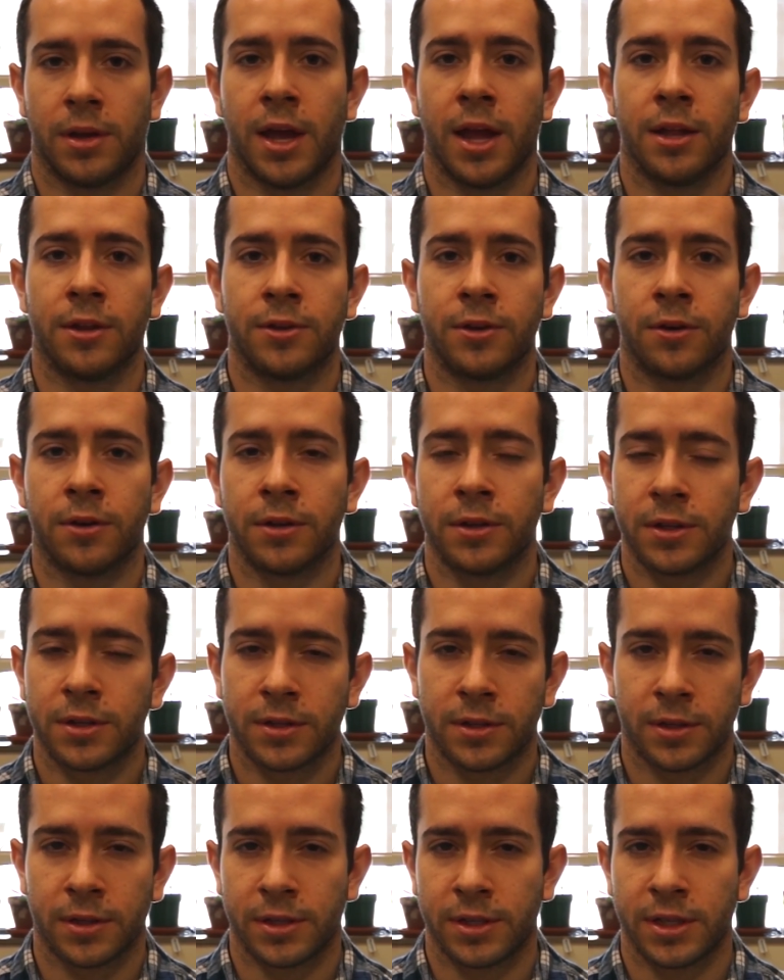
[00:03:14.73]
And so
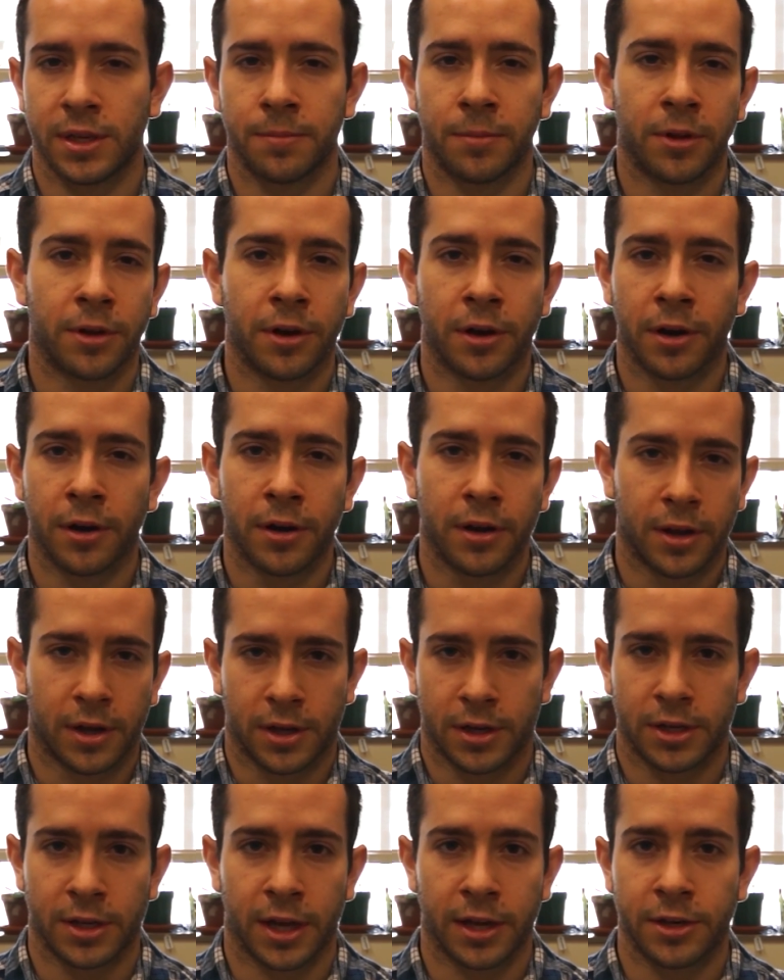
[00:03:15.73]
it's, it's similar
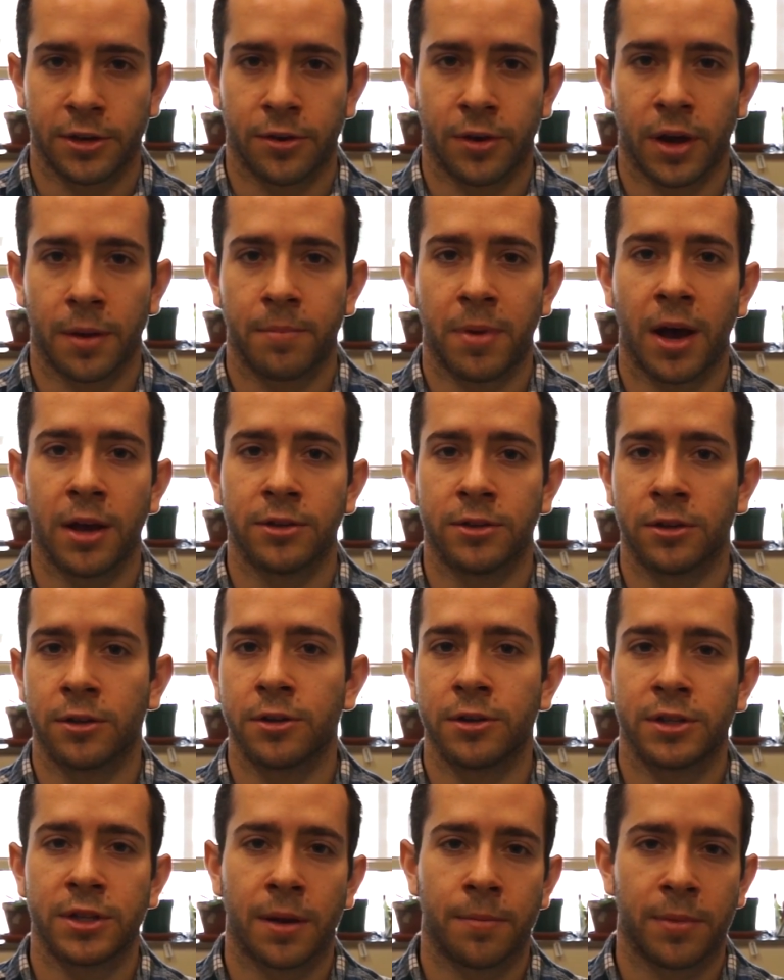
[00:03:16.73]
to like doing a
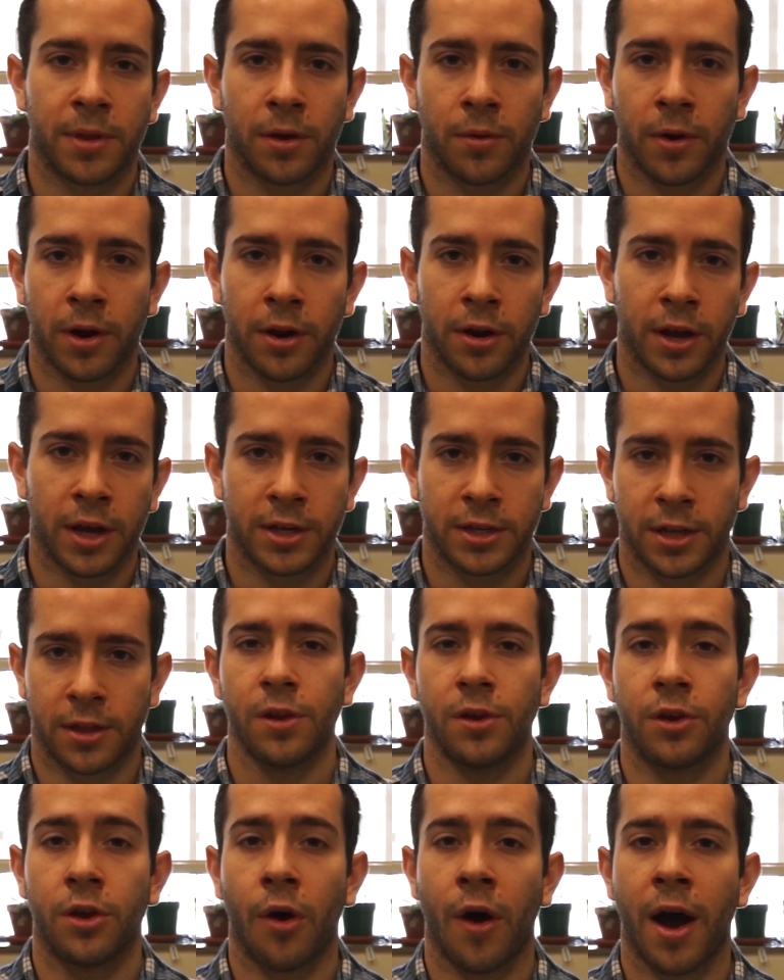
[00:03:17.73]
puzzle or something where you get to
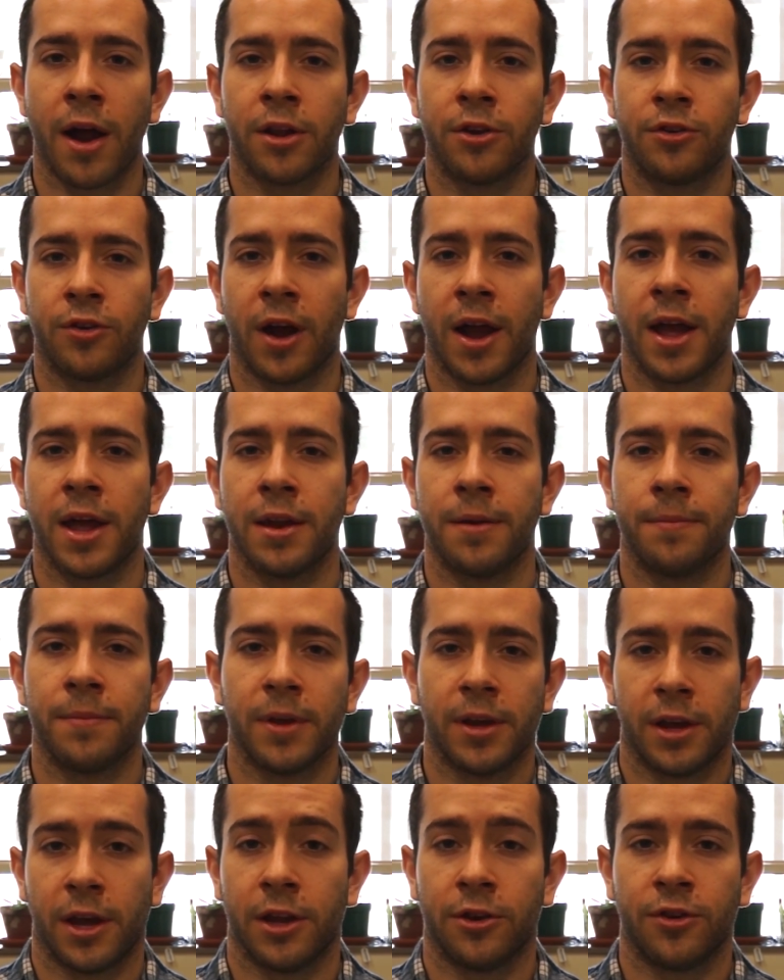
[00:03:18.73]
go out and try and,
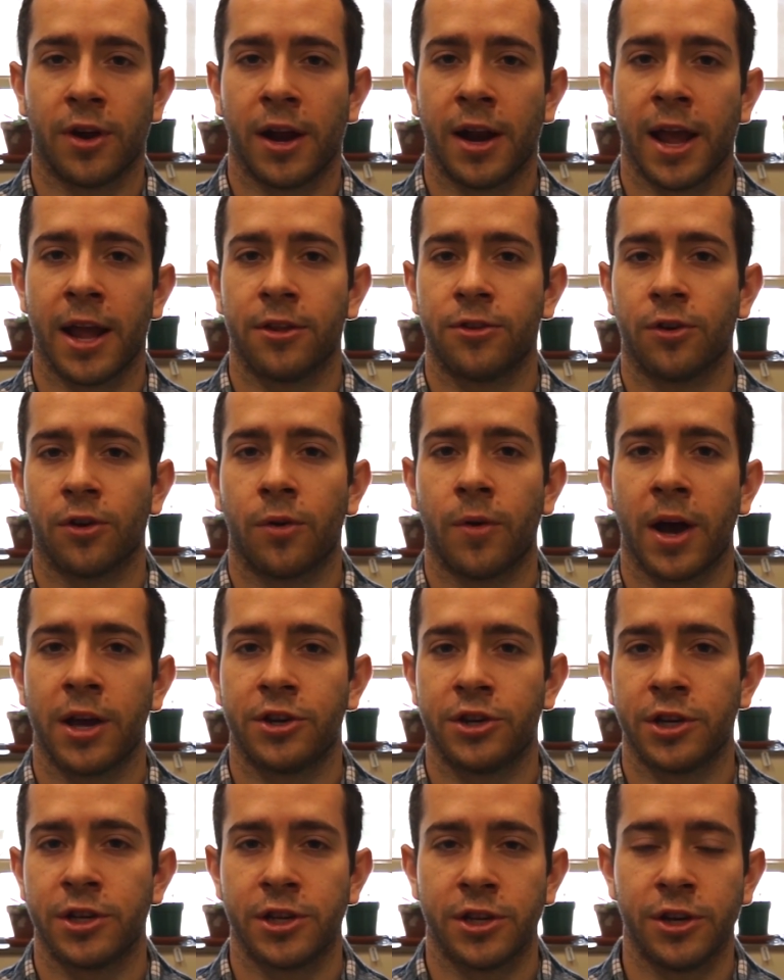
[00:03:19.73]
and try and answer
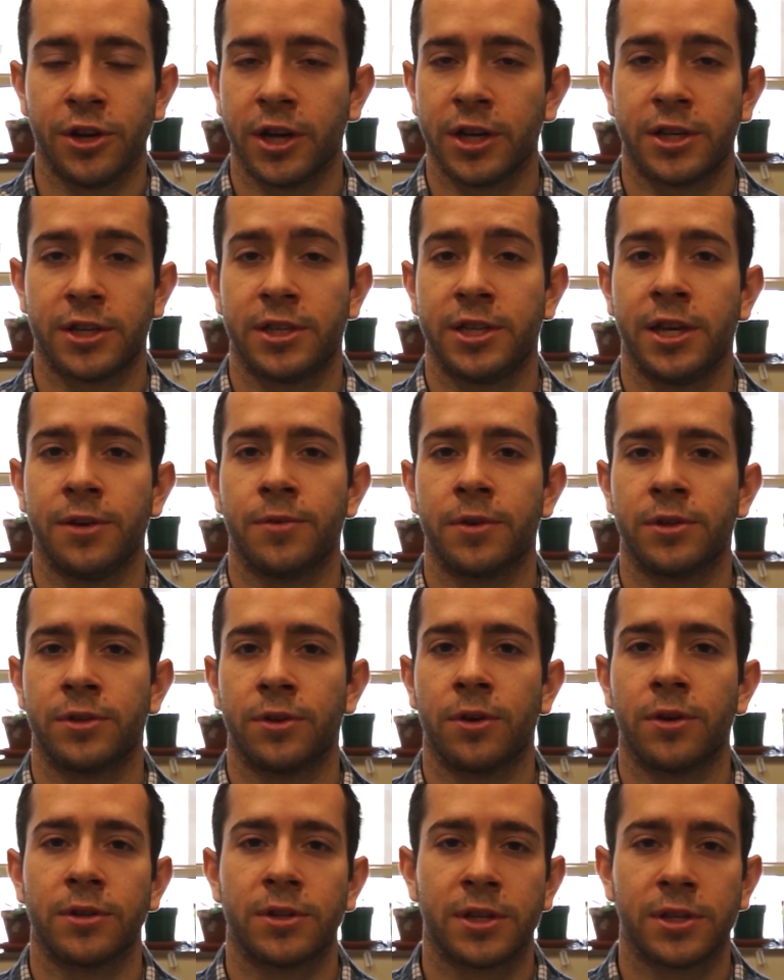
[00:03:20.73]
questions and you get to see
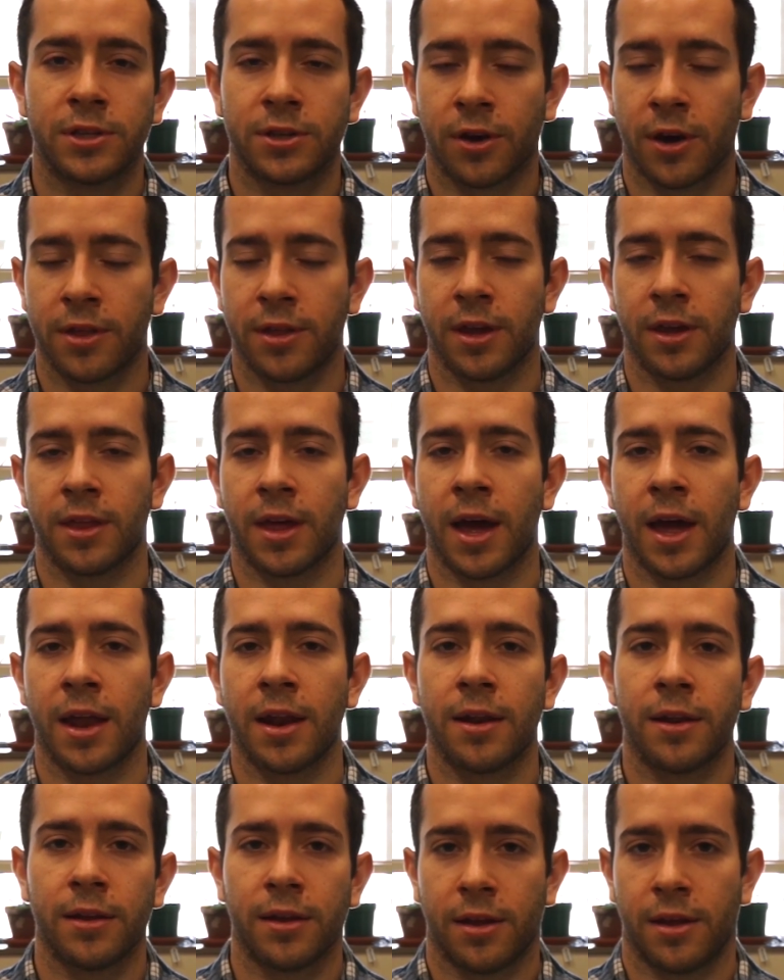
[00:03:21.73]
results. And so I think
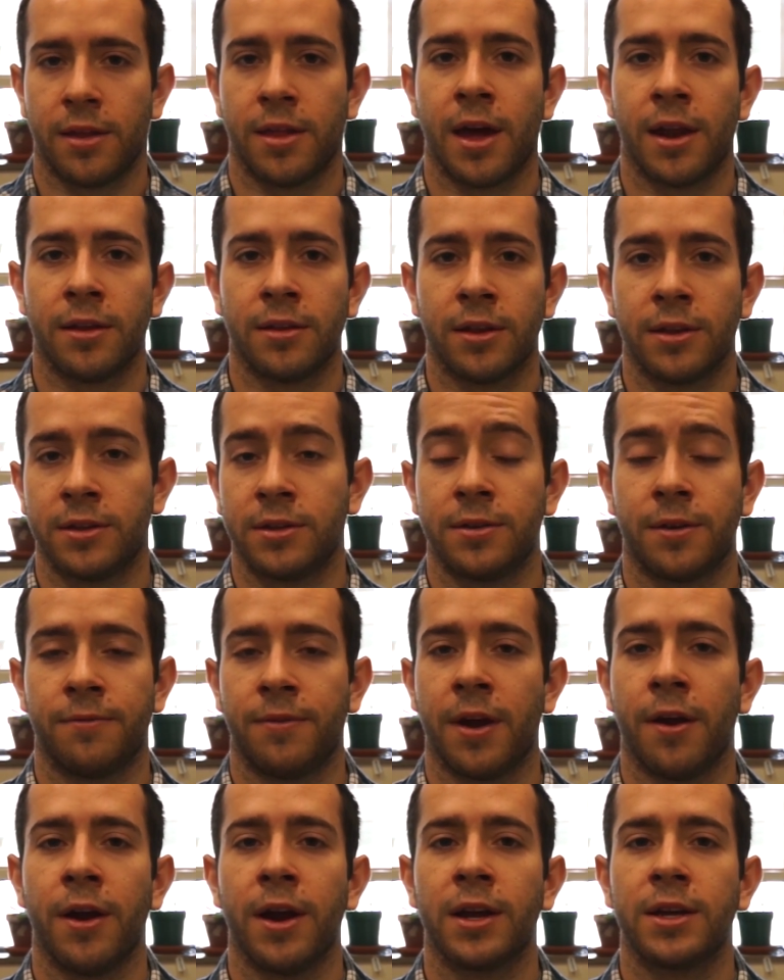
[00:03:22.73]
that, that it's a
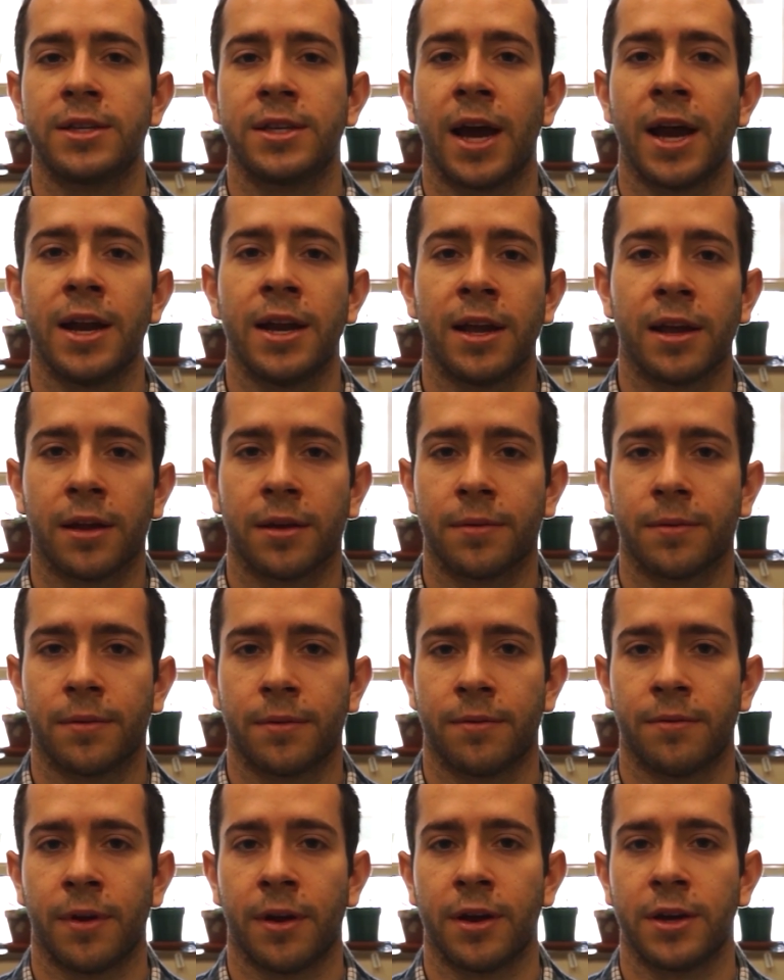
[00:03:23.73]
very exciting,
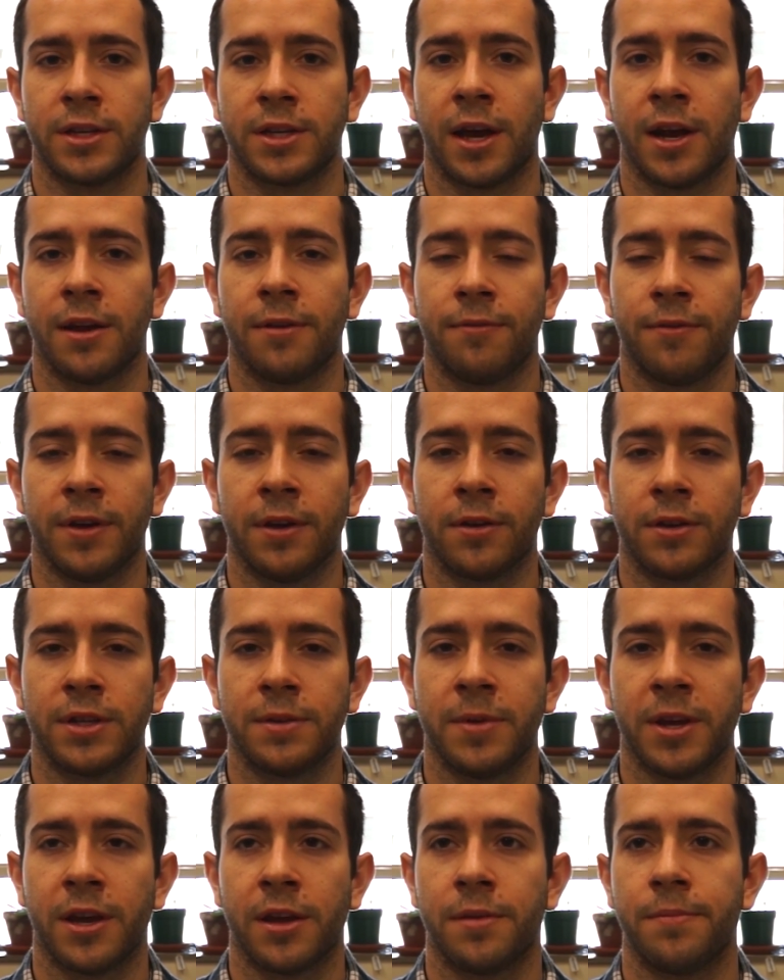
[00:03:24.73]
very exciting field
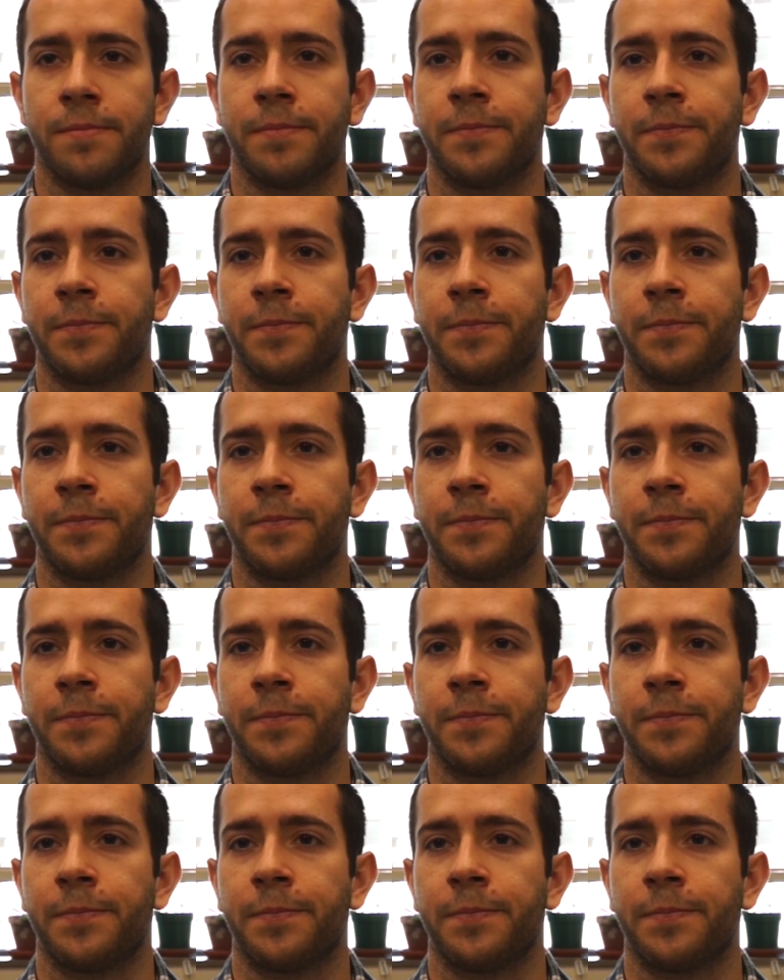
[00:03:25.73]
to be in.